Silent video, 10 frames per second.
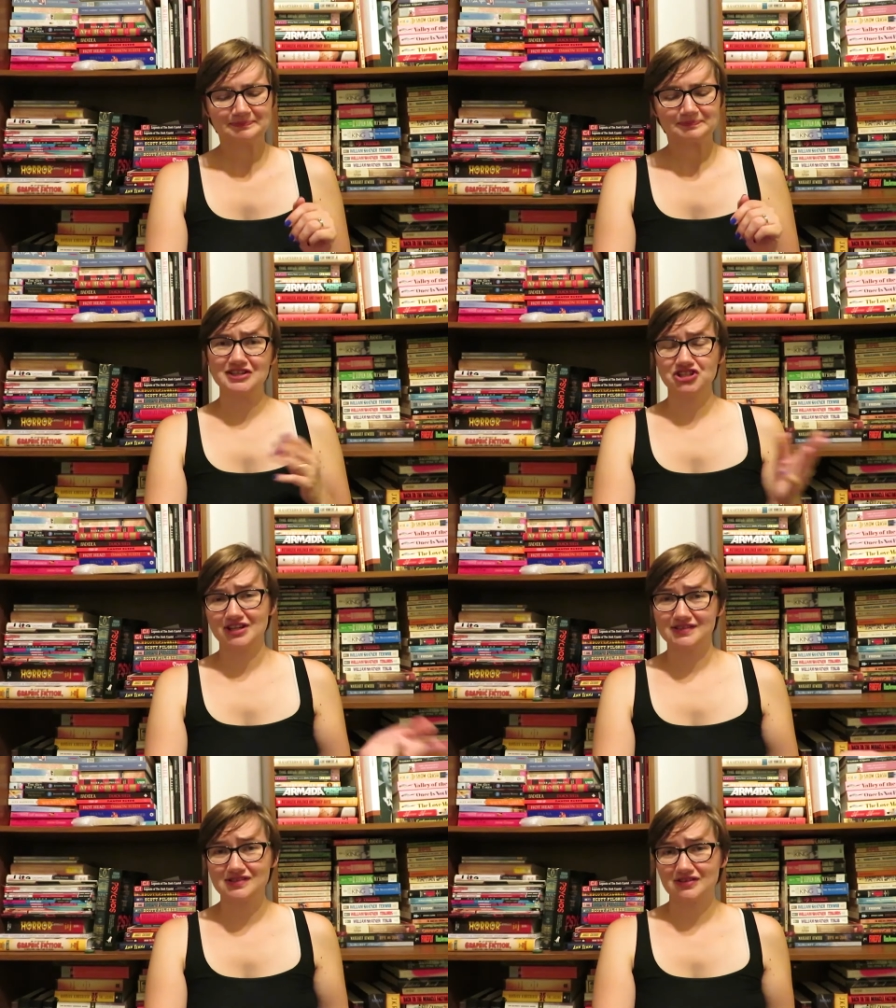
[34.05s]
and
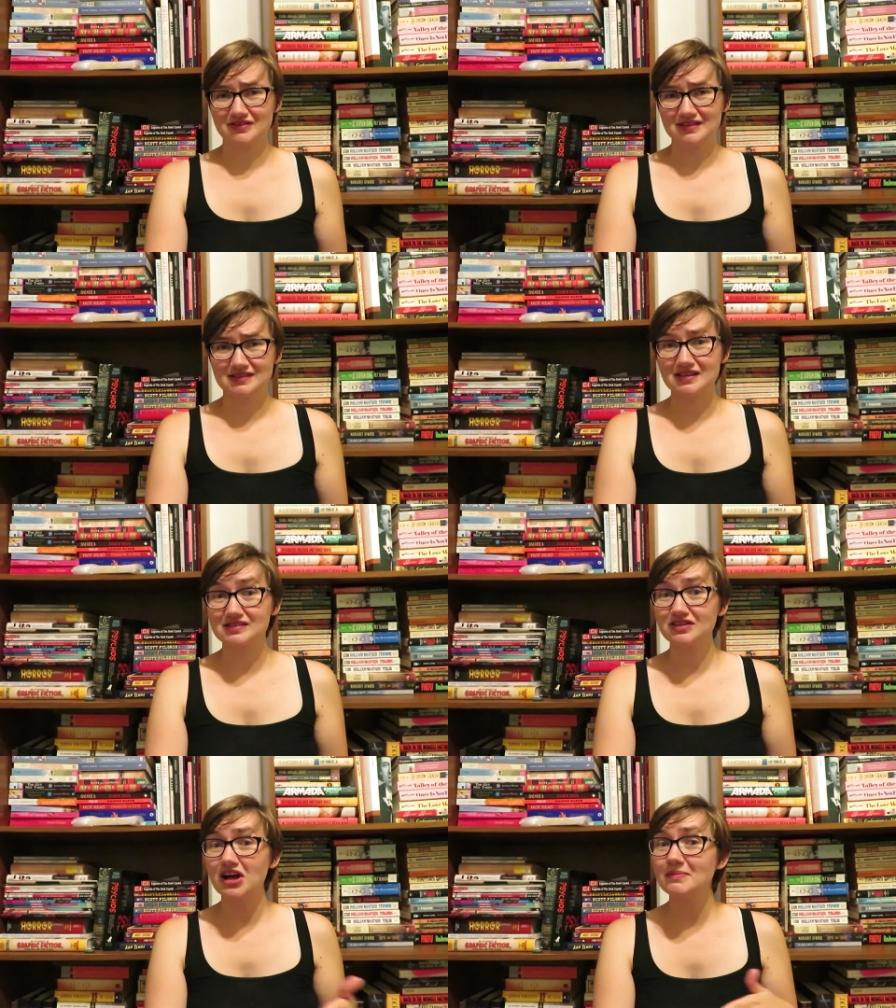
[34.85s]
chances are these
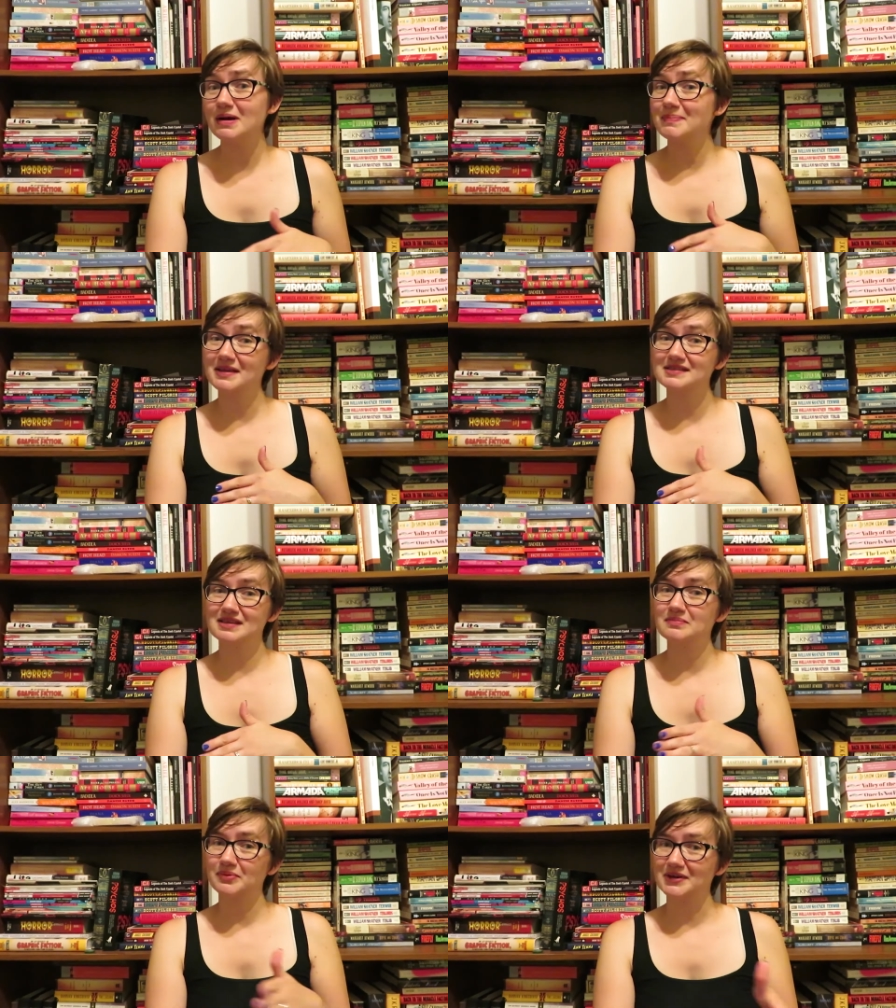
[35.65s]
things will come up at
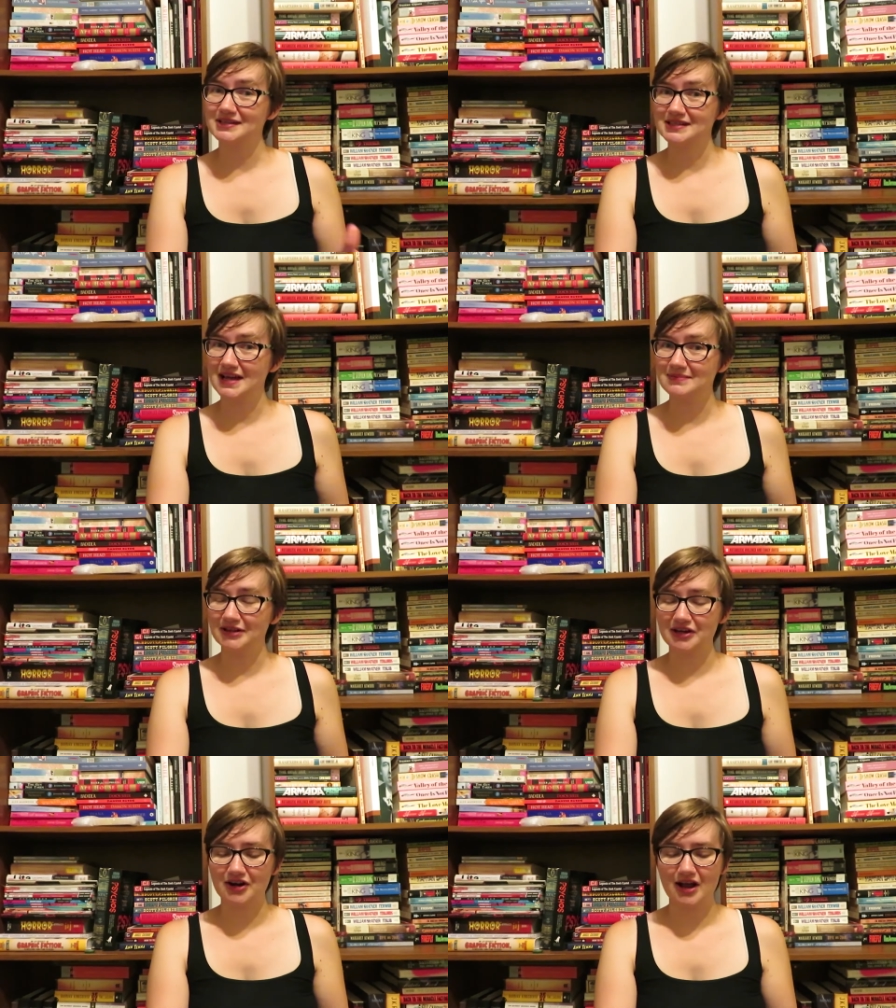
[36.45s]
some point in time
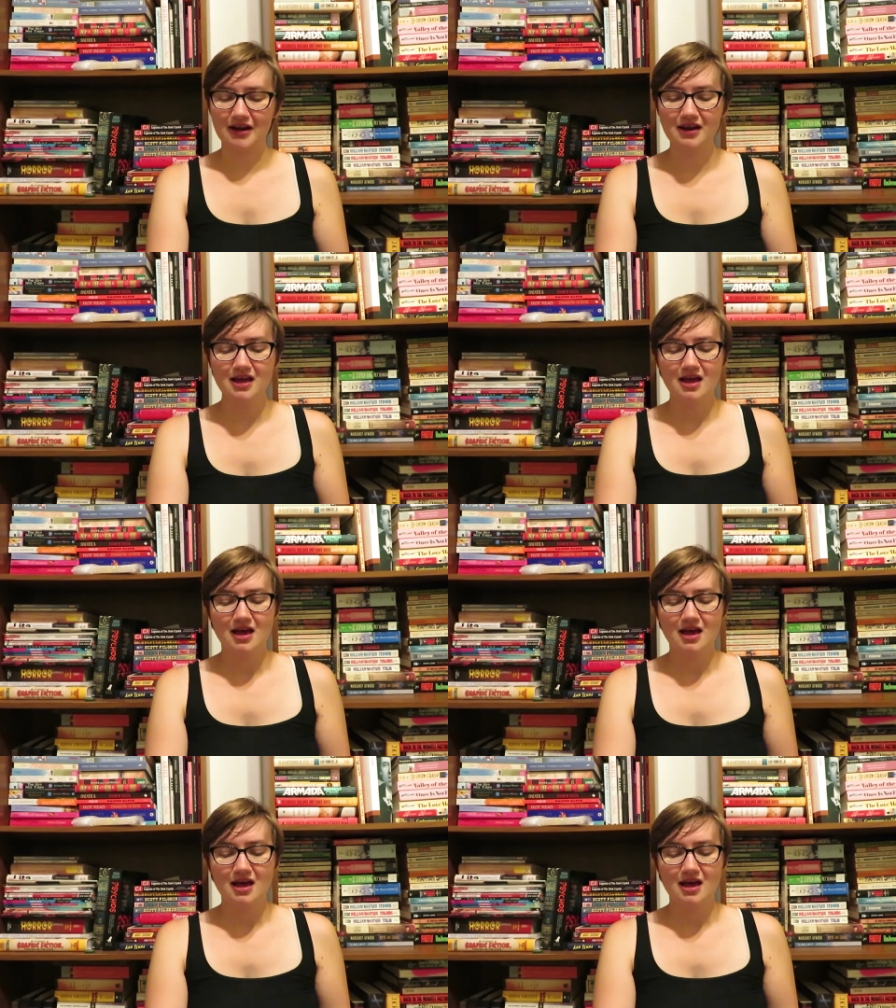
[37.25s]
later on.